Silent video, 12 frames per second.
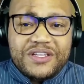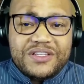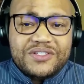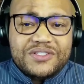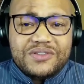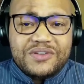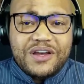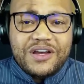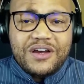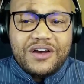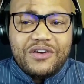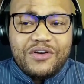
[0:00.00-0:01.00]
is
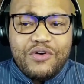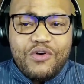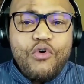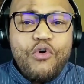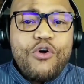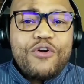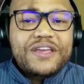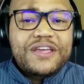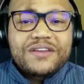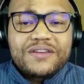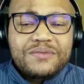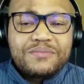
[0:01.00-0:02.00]

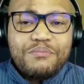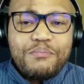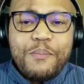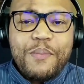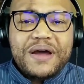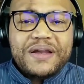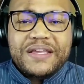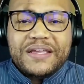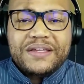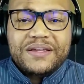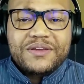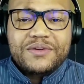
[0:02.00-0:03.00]
hoarding
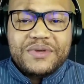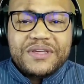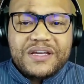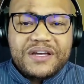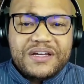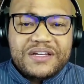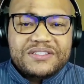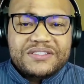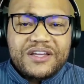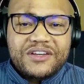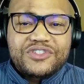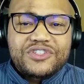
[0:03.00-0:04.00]
money because
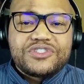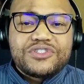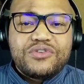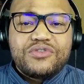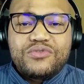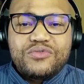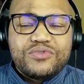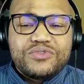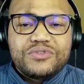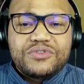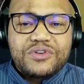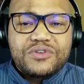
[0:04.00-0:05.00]
they're so
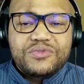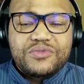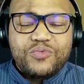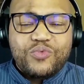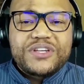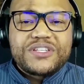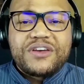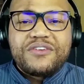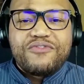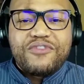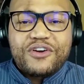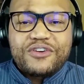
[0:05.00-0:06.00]
risk
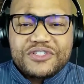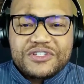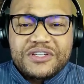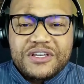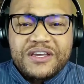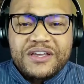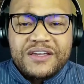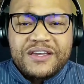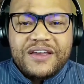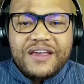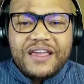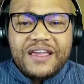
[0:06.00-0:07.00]
averse
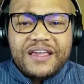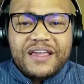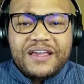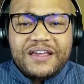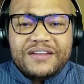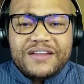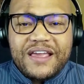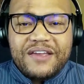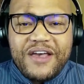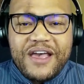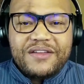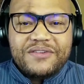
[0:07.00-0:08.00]
and have
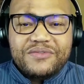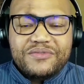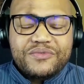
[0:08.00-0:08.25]
had